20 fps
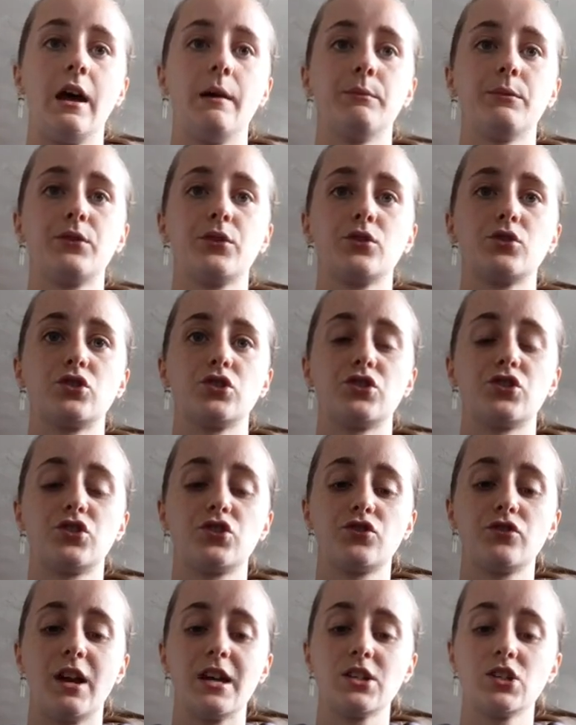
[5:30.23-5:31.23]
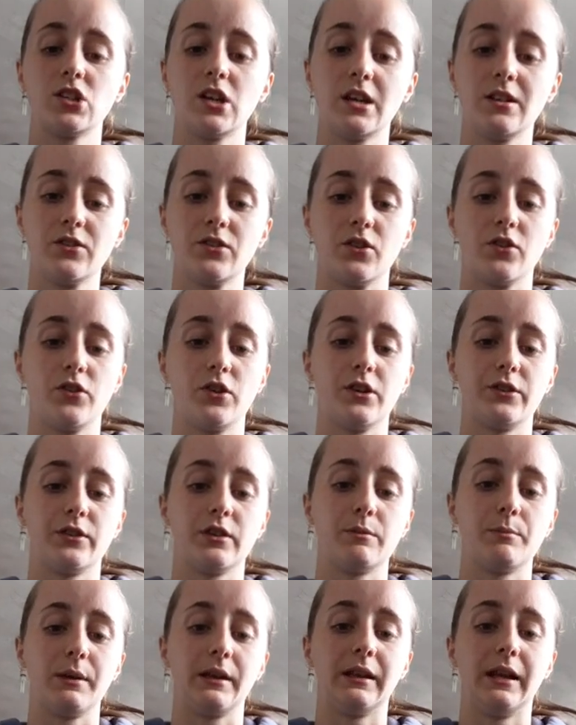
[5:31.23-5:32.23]
such as stretching, so those
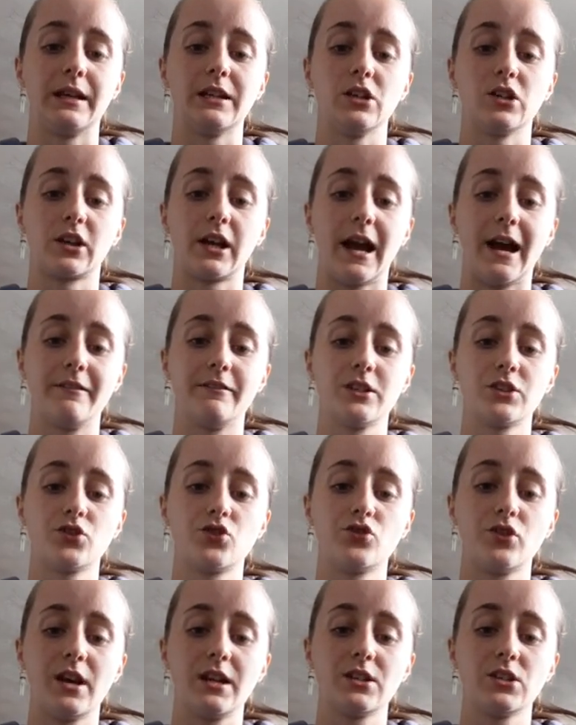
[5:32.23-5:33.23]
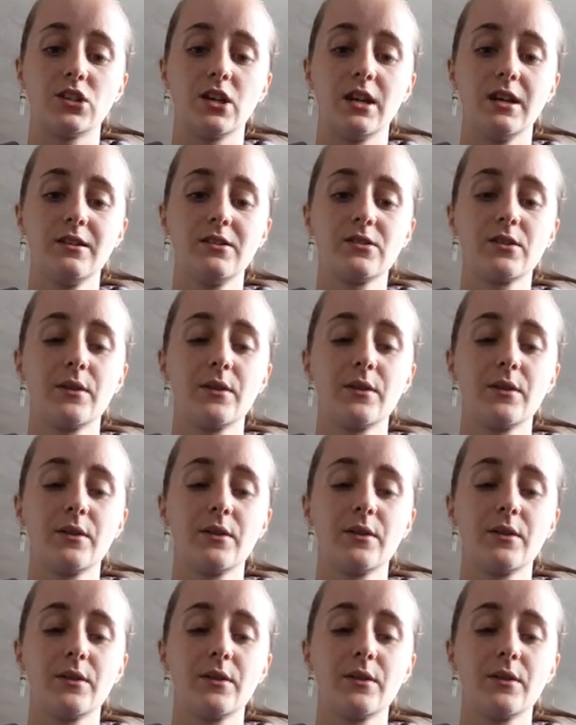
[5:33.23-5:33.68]
would be like your carrot stretches,